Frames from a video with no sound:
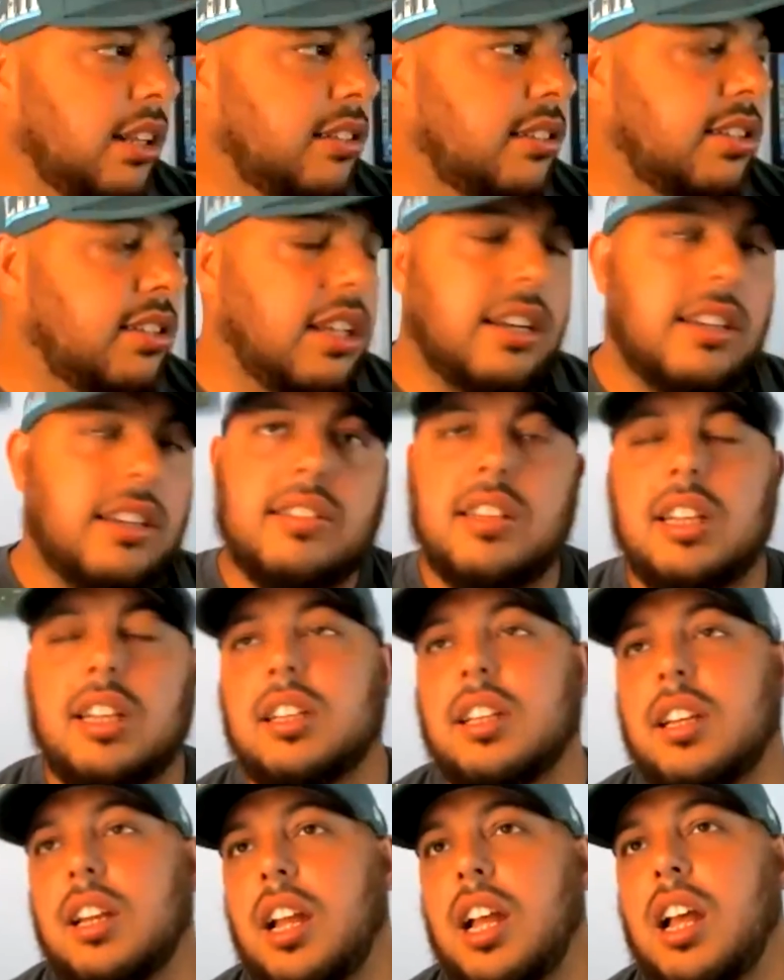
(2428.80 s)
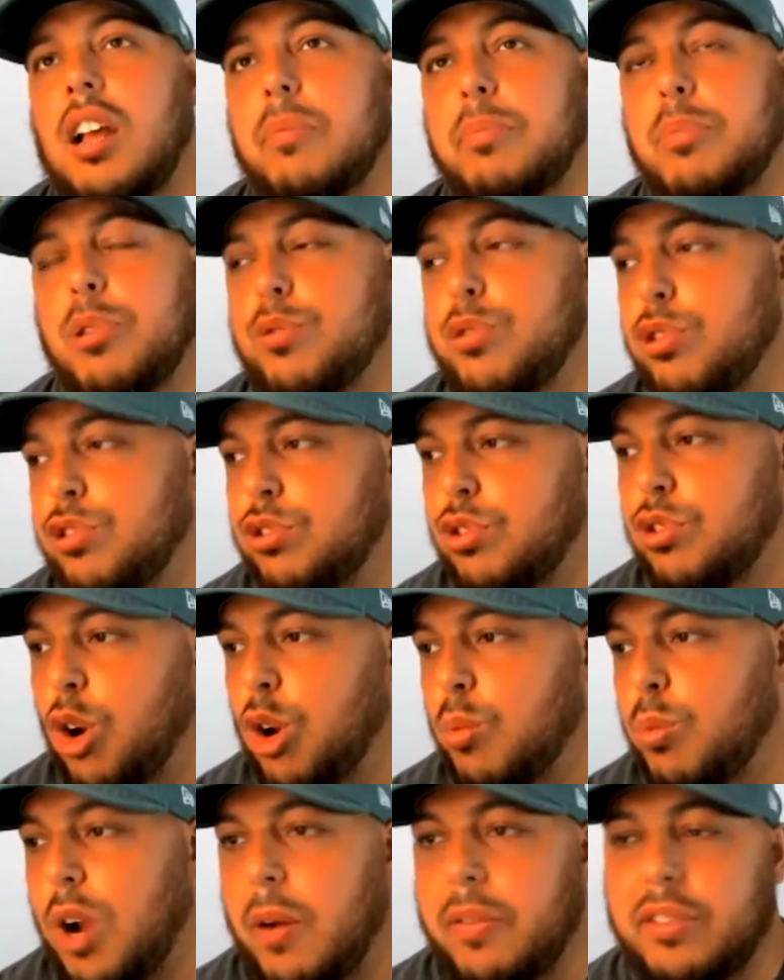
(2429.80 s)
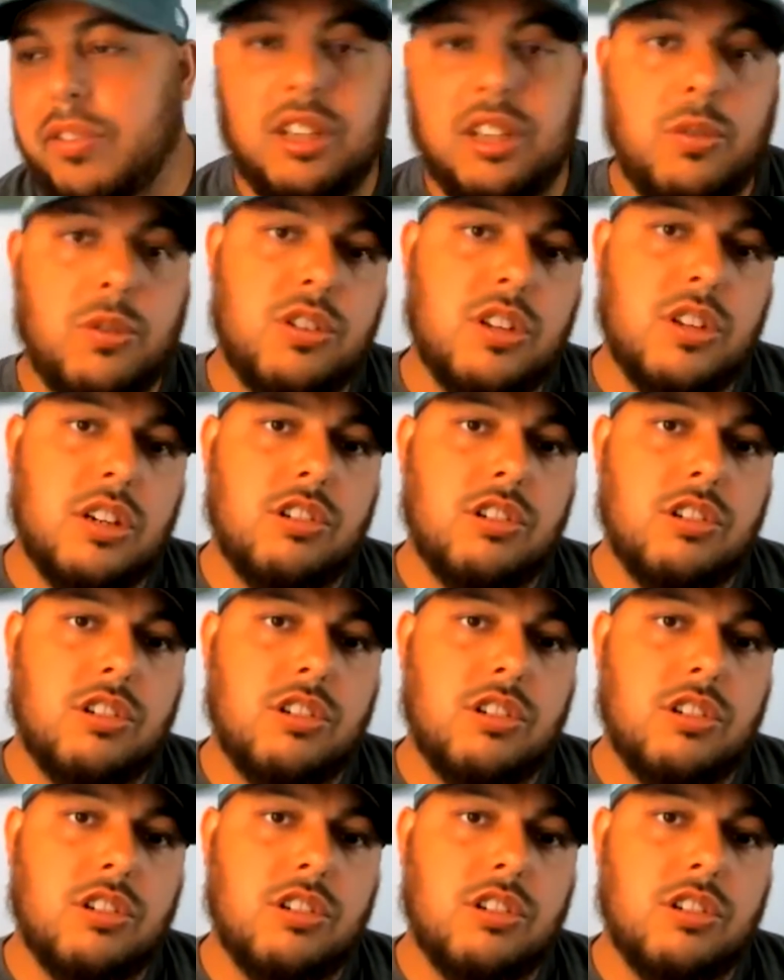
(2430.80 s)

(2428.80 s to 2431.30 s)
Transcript: Tennessee didn't have both their starting wide receivers